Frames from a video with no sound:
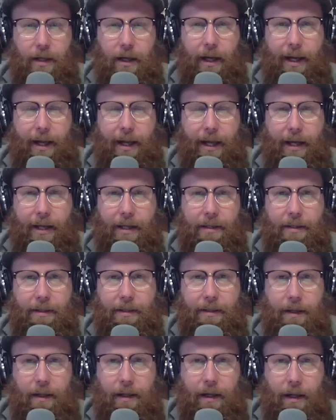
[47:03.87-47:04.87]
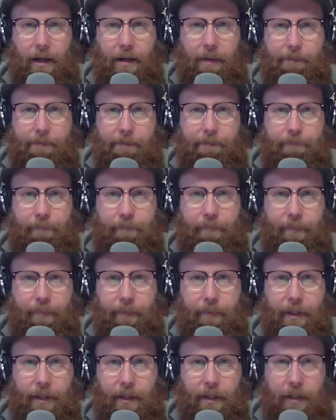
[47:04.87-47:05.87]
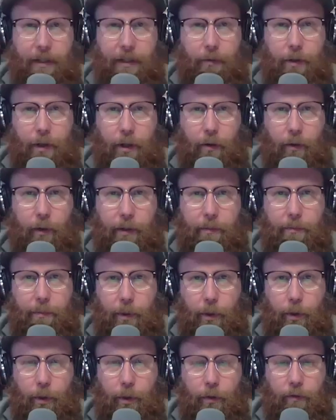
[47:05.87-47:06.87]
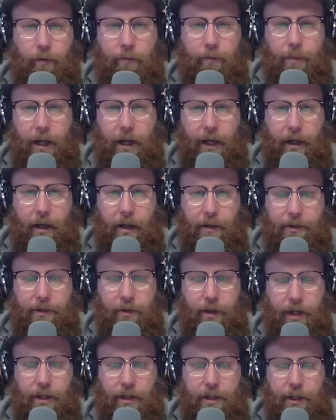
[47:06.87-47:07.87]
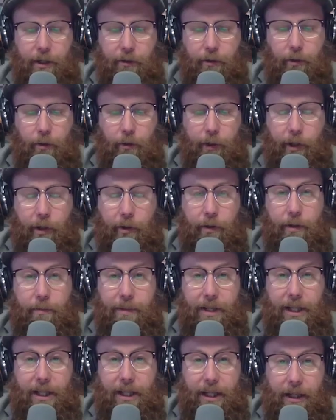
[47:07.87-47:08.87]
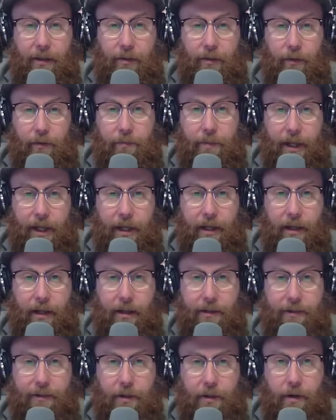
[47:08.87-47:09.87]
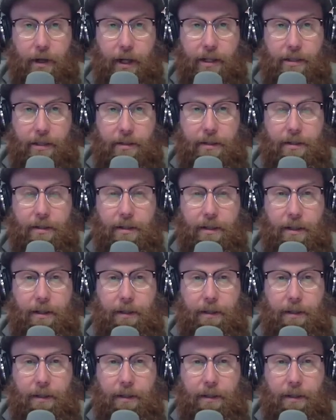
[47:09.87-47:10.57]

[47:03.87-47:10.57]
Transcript: And you can only move by God's grace, and you're only going to be healed by God's grace.